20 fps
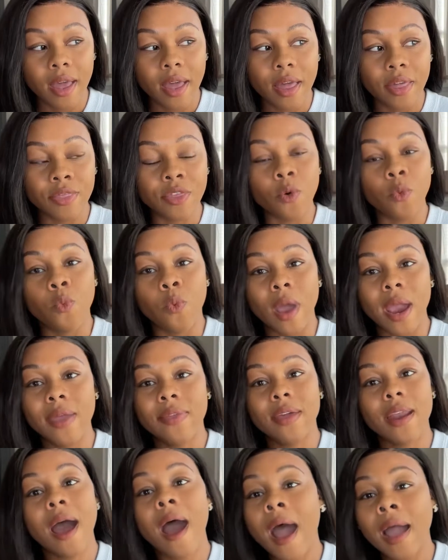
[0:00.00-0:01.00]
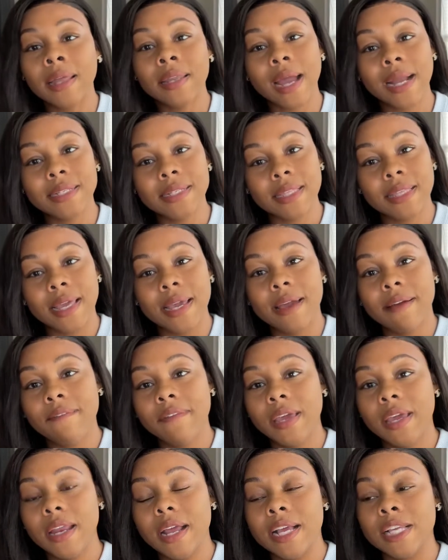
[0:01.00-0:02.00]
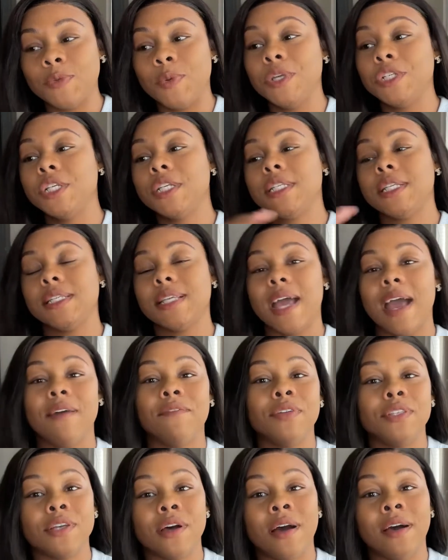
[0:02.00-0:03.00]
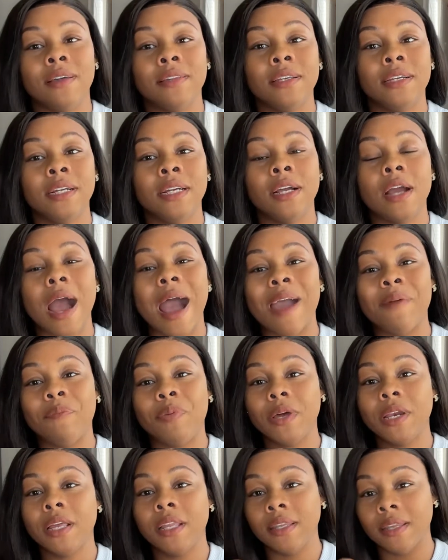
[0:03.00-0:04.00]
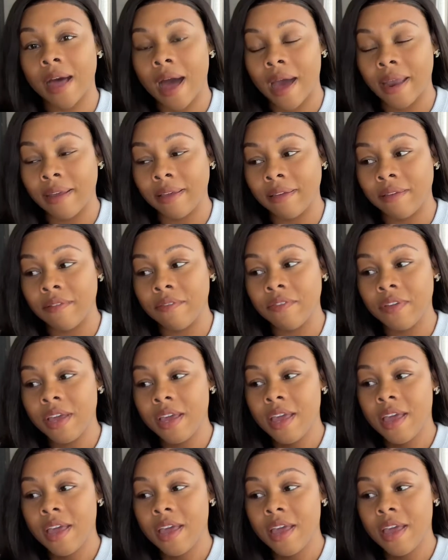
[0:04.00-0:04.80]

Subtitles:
The way that I like to think of it, especially since I have a toddler, I put a lot of